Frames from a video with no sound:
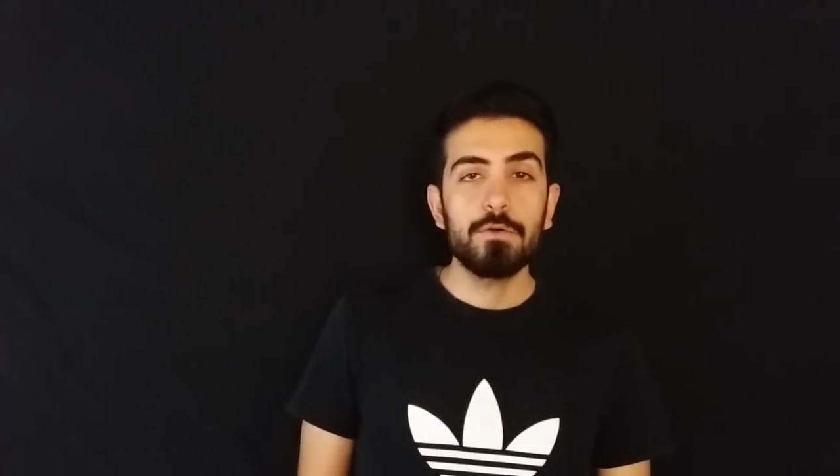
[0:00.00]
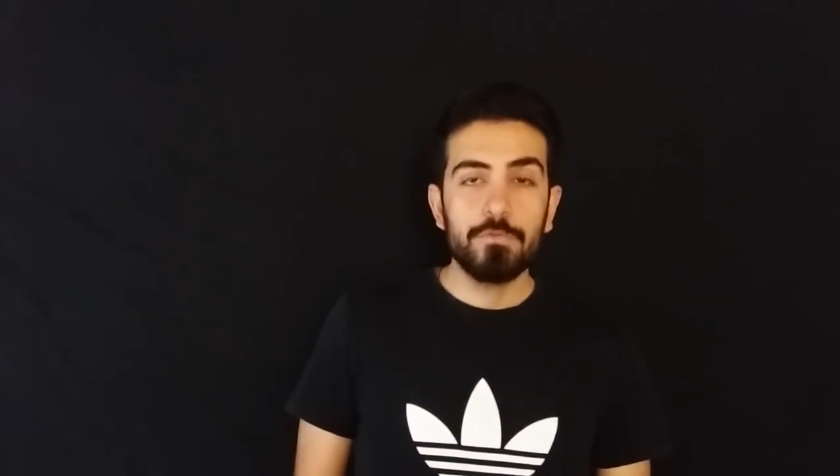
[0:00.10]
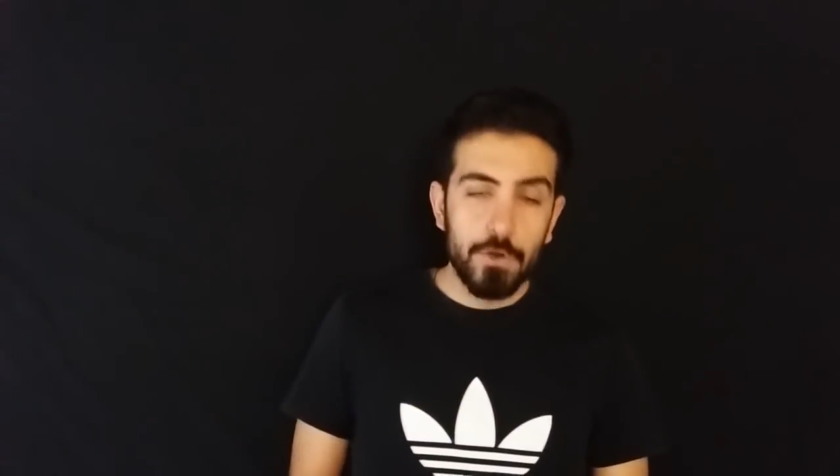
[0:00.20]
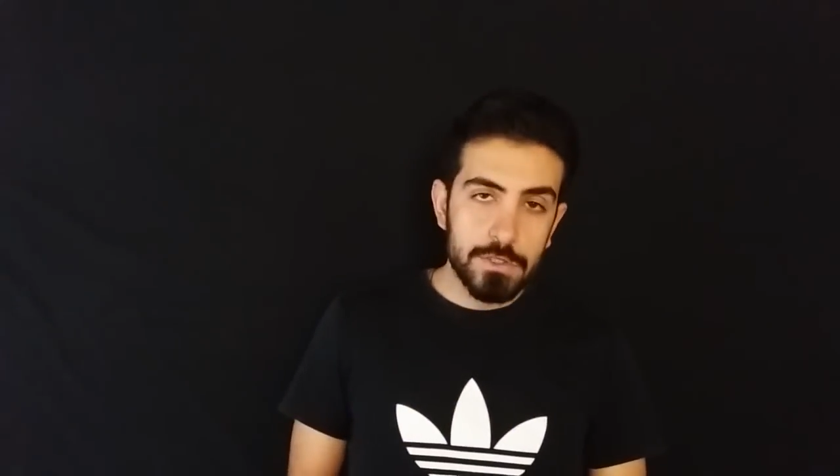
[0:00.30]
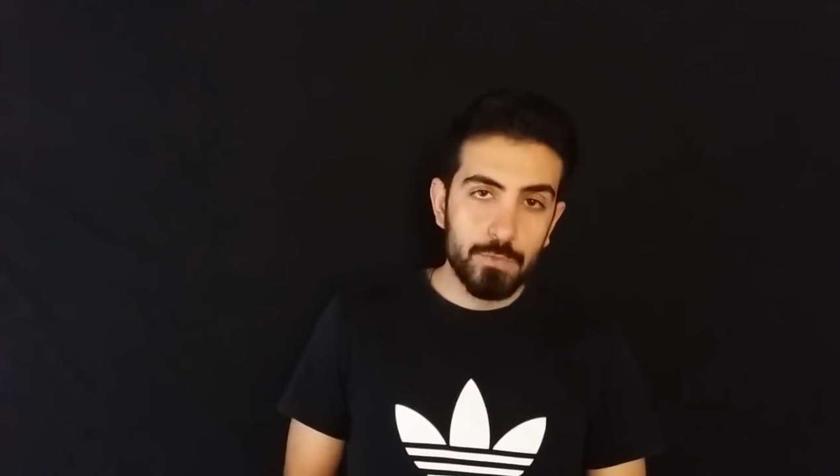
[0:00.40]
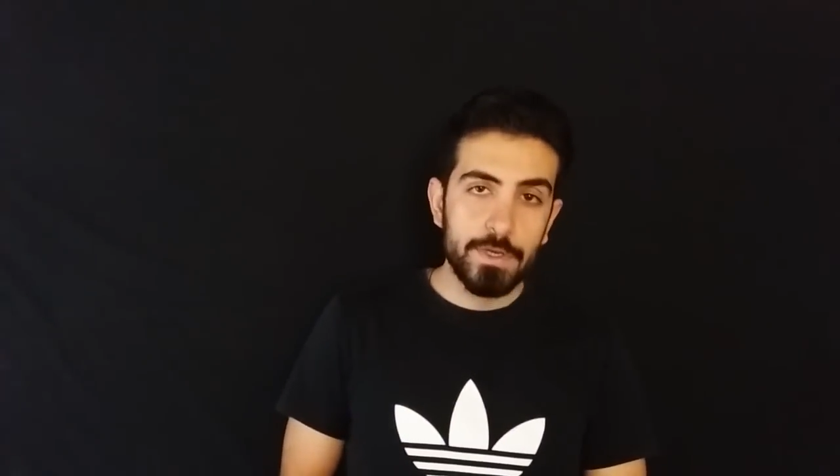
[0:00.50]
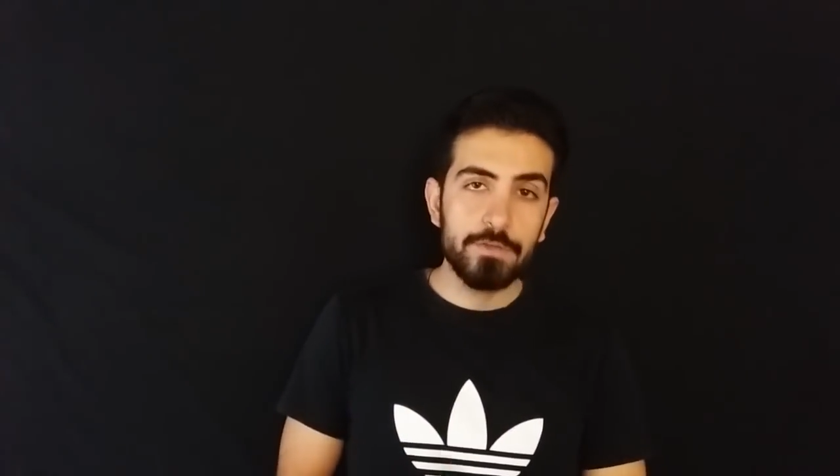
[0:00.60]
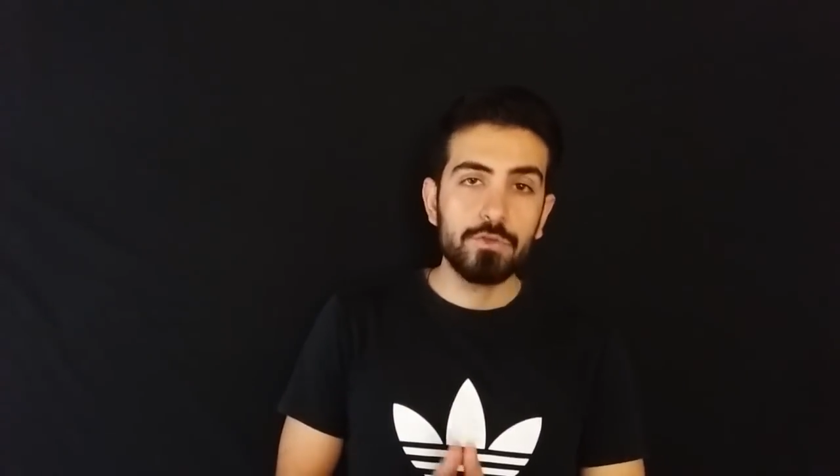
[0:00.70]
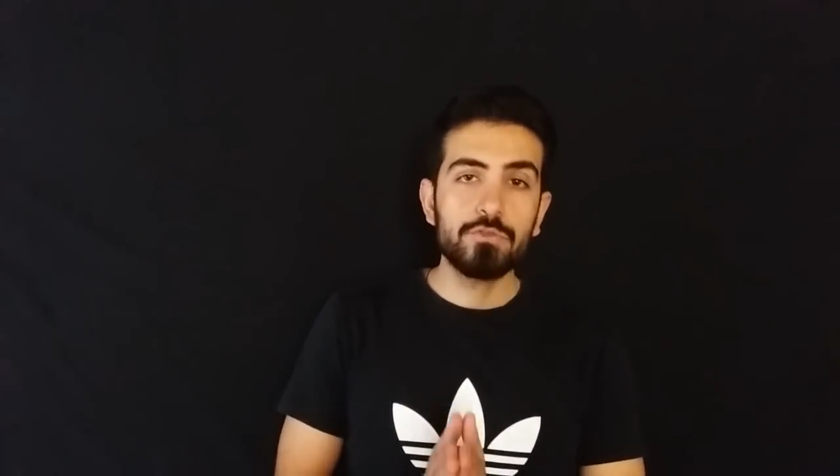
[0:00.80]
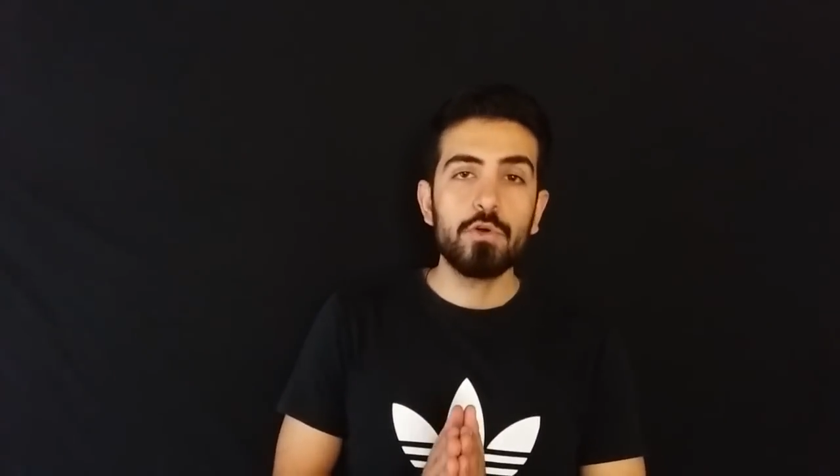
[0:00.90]
first we
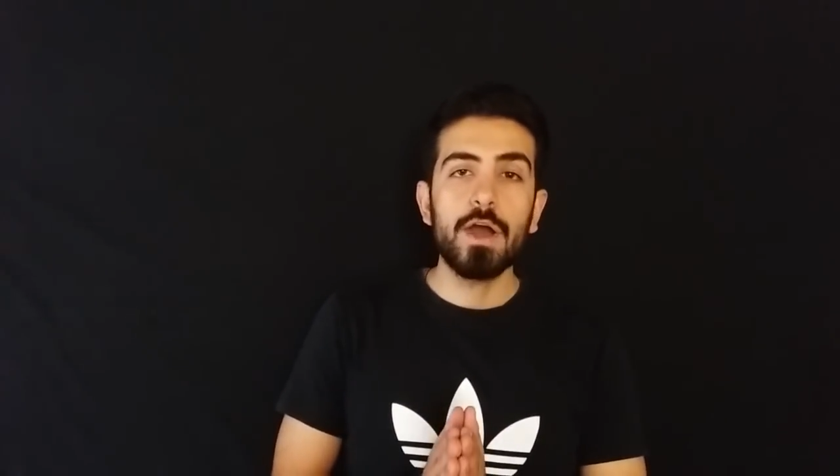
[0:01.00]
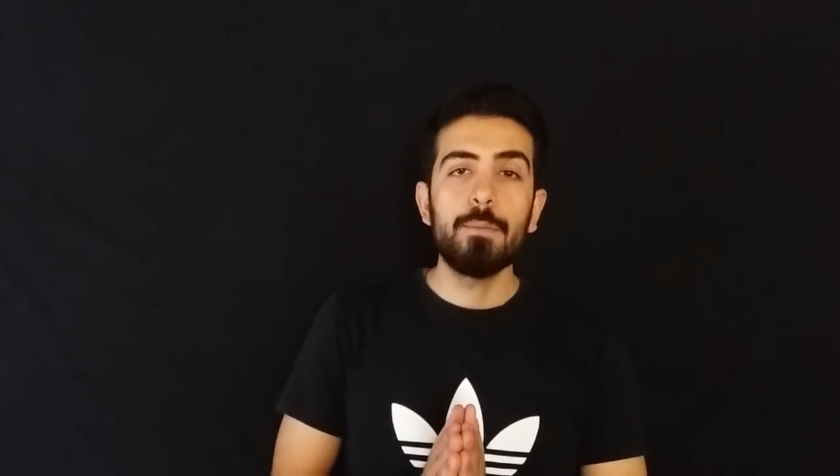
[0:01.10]
need to talk